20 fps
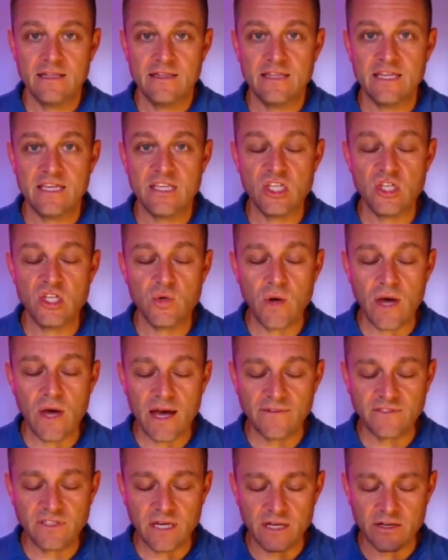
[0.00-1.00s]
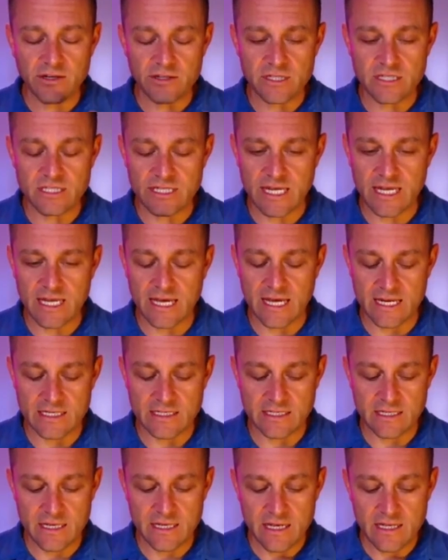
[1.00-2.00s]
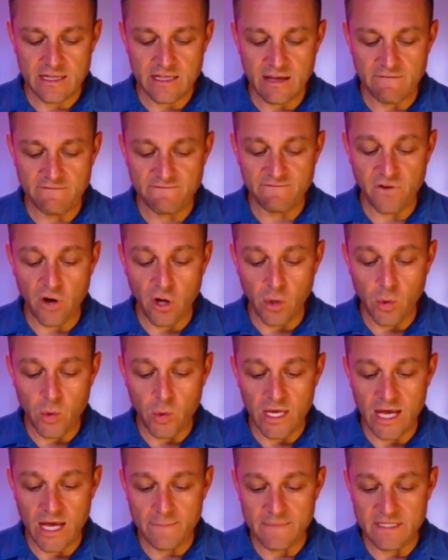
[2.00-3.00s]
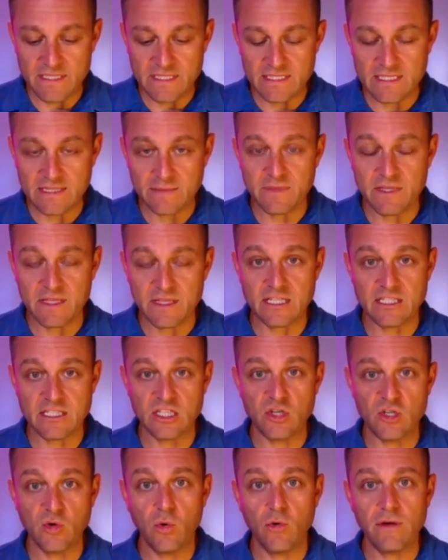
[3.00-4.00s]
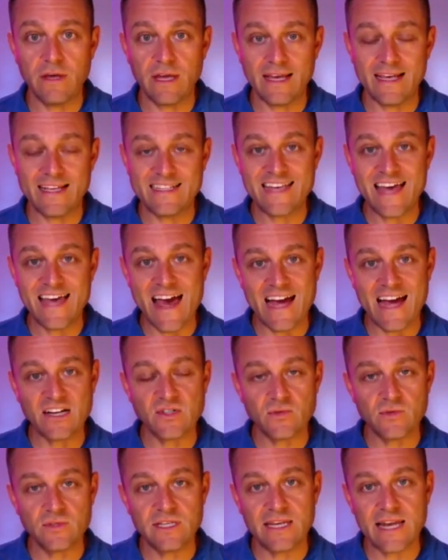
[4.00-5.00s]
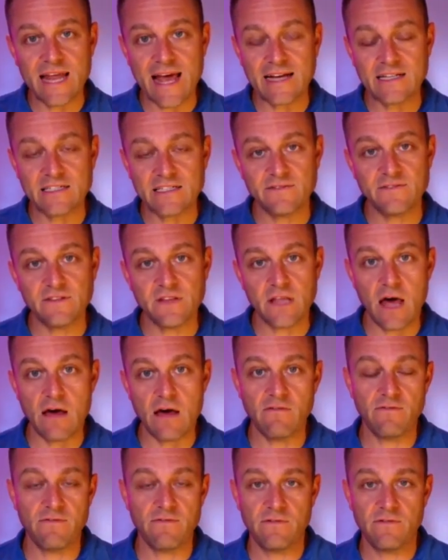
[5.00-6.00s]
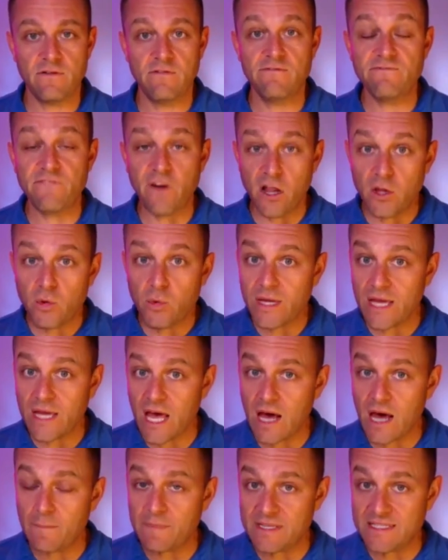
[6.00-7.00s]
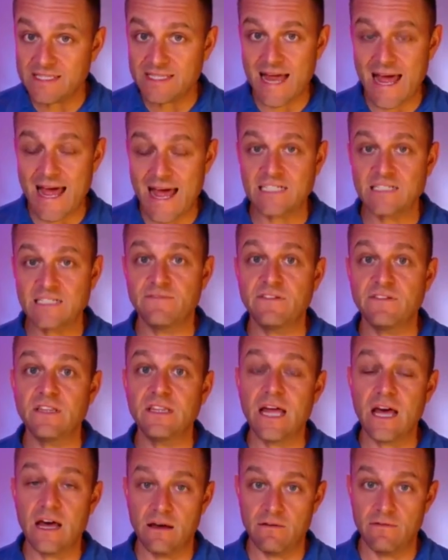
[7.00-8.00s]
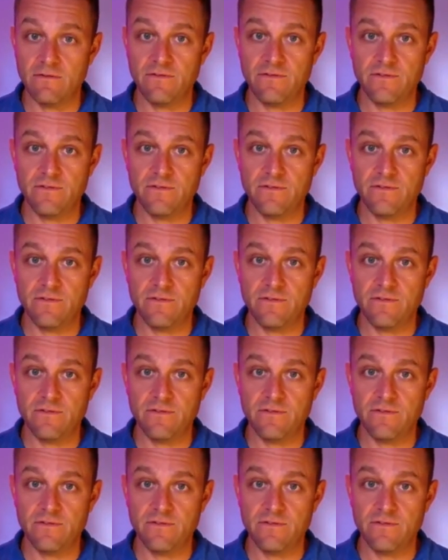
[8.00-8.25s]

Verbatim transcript: then you have to understand that following up isn't something that's annoying, it's actually an act of love. Following up is an act of love